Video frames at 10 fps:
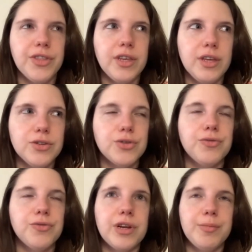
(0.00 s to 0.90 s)
the
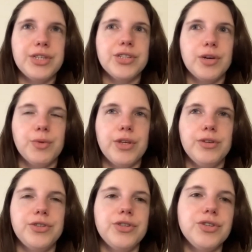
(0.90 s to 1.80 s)
so I mentioned that we
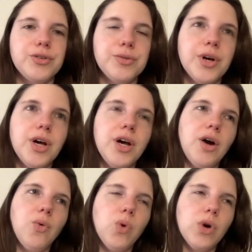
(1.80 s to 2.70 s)
used to do
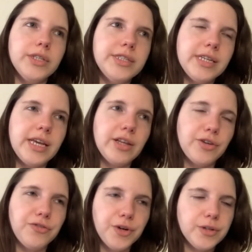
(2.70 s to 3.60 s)
one day,
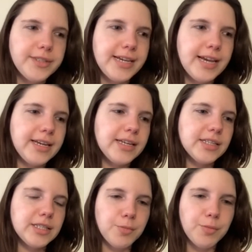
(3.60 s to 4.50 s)
a full day
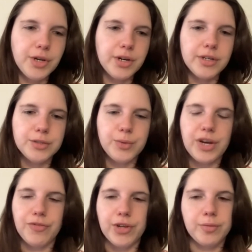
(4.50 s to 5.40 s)
seminars. We
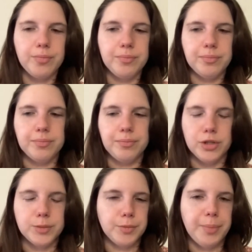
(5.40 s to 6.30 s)
have like
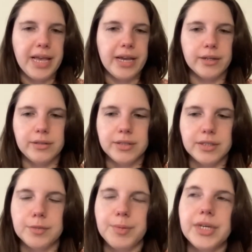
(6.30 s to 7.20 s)
multiple panels
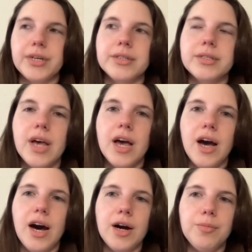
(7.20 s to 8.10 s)
and speakers.
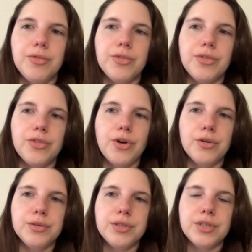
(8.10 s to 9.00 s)
Um,
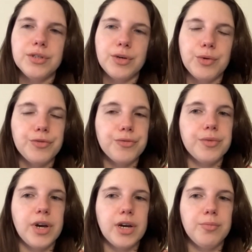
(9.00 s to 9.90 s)
those that we
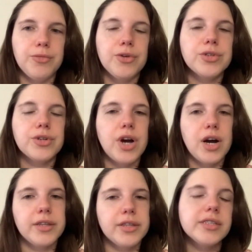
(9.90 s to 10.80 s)
um, those are
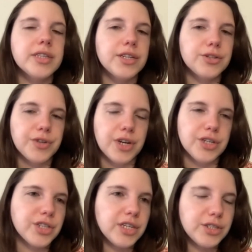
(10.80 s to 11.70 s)
on the Center for
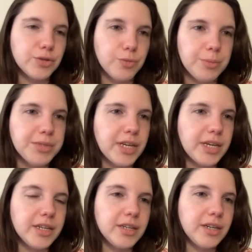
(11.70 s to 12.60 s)
Education
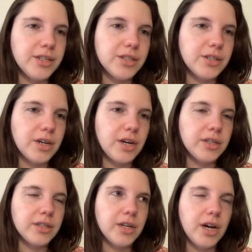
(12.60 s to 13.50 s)
website under
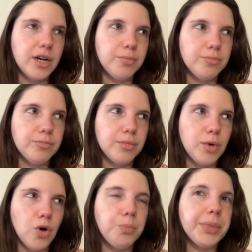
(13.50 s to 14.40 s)
our um,
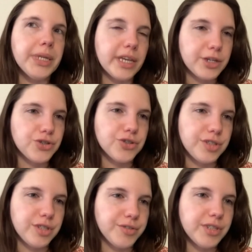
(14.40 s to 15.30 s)
open lecture
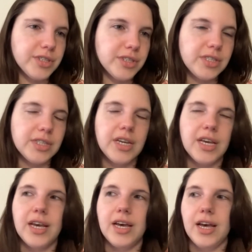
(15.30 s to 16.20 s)
series,
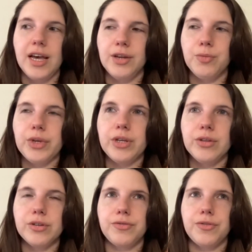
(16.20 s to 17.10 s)
and we
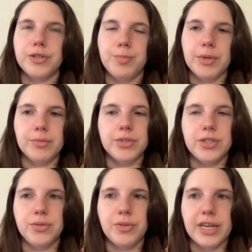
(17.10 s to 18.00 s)
look forward to being able
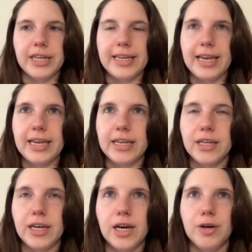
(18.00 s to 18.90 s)
to do that
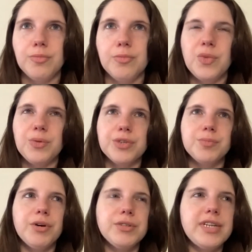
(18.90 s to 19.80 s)
again. Um, we were
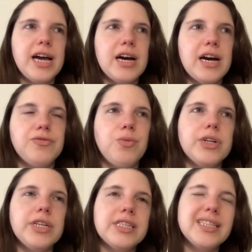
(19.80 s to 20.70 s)
supposed to have
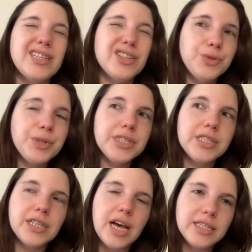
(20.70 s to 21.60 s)
one in St.
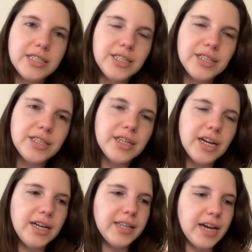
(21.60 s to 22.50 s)
Louis last
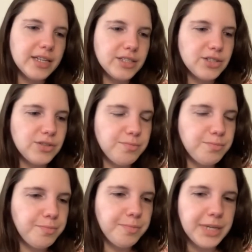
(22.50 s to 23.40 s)
year, and that's
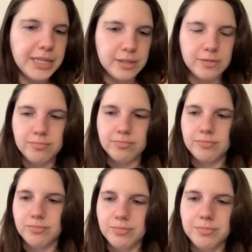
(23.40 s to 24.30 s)
been
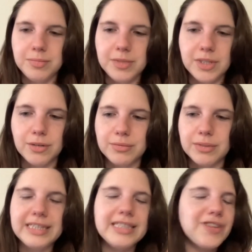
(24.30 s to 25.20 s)
you know
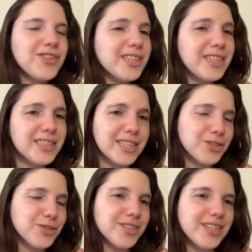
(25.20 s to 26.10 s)
indefinitely
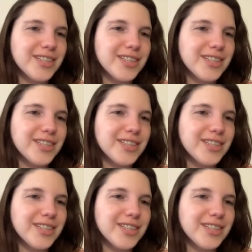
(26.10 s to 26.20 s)
scheduled